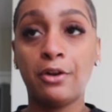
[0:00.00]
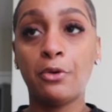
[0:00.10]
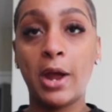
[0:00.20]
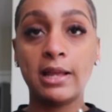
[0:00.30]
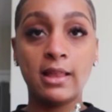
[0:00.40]
know,
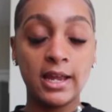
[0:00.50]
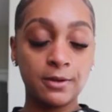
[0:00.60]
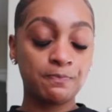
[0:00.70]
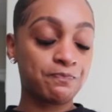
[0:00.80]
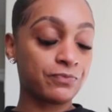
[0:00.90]
I
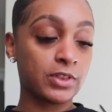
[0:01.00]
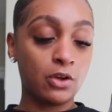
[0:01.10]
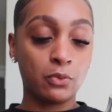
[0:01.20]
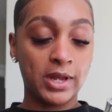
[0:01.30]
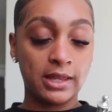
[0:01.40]
like the
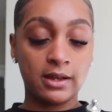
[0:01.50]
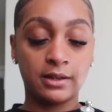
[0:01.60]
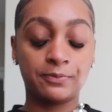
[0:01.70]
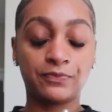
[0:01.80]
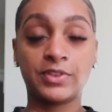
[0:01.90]
way
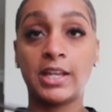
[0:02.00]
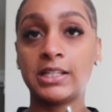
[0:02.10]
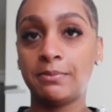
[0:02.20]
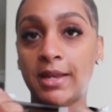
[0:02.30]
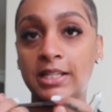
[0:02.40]
that this
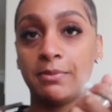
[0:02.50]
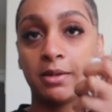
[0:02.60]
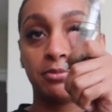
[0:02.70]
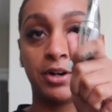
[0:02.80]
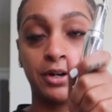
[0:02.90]
makes my
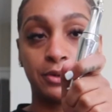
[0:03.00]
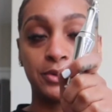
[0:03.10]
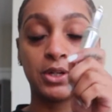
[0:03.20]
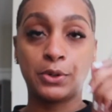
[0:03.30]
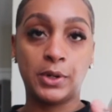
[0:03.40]
brows
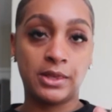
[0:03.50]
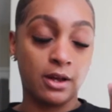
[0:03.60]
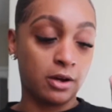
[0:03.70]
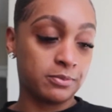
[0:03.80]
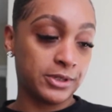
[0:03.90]
go in the
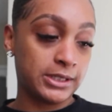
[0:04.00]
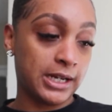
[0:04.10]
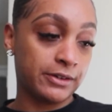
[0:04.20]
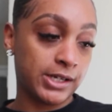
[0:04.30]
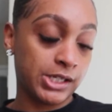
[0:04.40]
upward
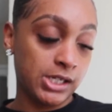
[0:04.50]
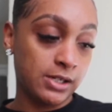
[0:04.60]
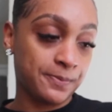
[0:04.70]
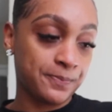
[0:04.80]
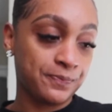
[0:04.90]

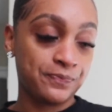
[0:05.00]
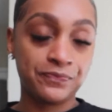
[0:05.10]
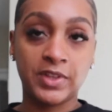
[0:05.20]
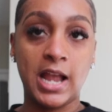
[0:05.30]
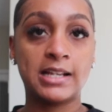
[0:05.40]
direction,
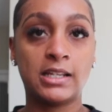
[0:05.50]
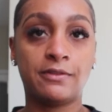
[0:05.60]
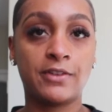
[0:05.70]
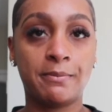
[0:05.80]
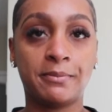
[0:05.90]
as
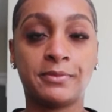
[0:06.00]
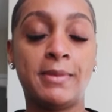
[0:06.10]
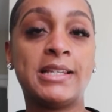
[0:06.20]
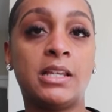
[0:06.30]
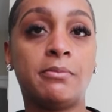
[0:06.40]
if it
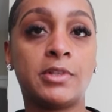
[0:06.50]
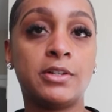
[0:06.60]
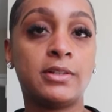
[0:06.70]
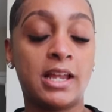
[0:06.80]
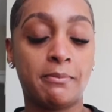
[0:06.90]
makes it
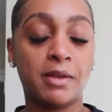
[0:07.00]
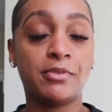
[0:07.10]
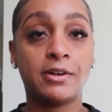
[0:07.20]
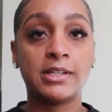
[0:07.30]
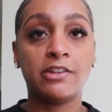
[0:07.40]
look like my
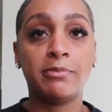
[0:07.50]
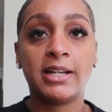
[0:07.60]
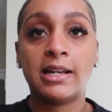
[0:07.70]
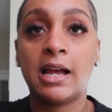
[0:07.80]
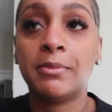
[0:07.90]
brows have
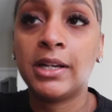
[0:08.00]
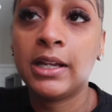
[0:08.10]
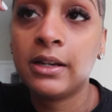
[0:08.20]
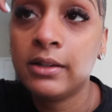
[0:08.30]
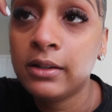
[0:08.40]
been
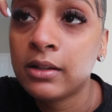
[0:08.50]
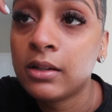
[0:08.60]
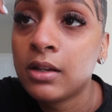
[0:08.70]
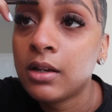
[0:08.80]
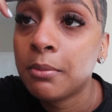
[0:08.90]
laminated.
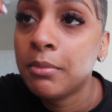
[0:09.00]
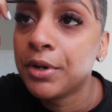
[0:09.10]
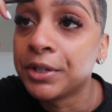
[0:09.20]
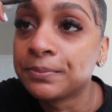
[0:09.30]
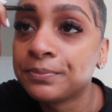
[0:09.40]

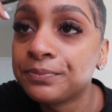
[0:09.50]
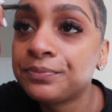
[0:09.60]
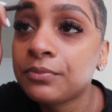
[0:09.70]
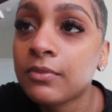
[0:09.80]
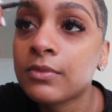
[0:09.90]
But,
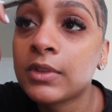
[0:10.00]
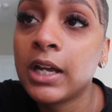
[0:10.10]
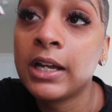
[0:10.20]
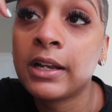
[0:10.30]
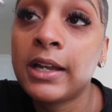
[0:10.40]

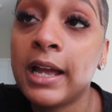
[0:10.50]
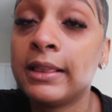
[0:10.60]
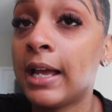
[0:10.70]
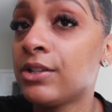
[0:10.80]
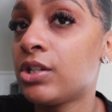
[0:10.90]
and again,
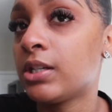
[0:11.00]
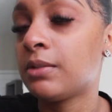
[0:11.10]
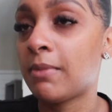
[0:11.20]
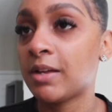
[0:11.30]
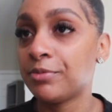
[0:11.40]
that's just
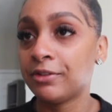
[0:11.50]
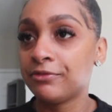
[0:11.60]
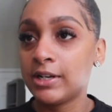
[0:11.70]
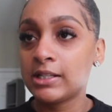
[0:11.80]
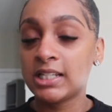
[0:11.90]
my
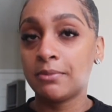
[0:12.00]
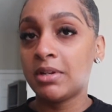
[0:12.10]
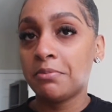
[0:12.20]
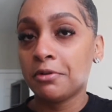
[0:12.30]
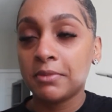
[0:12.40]
preference. Some
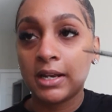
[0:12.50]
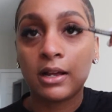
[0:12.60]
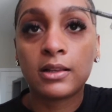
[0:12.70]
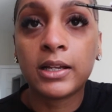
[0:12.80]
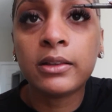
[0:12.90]
people may
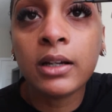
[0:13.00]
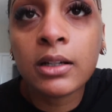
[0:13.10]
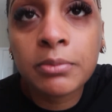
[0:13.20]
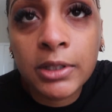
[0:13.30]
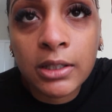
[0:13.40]
not like
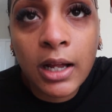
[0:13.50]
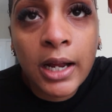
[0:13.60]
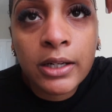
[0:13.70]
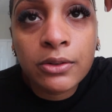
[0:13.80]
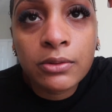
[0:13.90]
that, but
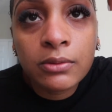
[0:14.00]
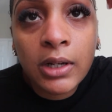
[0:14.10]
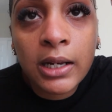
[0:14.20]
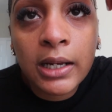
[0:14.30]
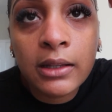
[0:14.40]
I do.
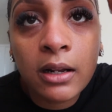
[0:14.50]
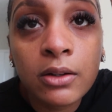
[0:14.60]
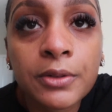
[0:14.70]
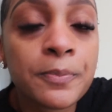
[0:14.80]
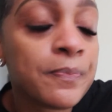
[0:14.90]
I like that look.